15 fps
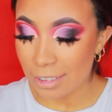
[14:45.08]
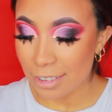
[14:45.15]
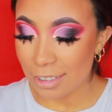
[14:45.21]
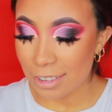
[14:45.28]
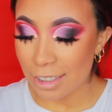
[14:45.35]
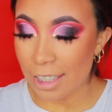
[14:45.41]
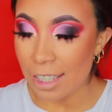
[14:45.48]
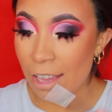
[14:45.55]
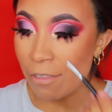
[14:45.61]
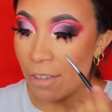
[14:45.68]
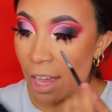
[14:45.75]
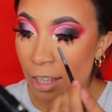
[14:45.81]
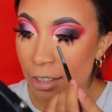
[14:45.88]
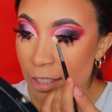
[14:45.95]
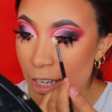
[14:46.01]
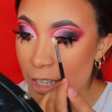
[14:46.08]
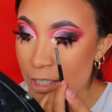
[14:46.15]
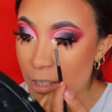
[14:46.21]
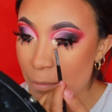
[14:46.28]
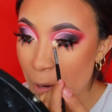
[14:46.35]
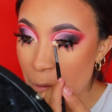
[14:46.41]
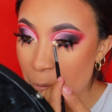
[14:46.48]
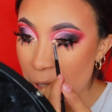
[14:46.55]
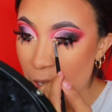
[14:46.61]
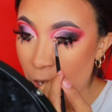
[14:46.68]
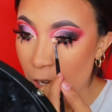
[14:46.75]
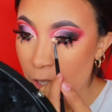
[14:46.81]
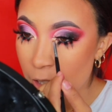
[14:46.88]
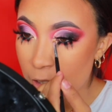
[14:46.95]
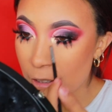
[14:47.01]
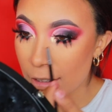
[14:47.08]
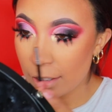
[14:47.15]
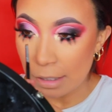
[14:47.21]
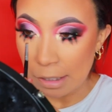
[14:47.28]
See, never underestimate me, guys.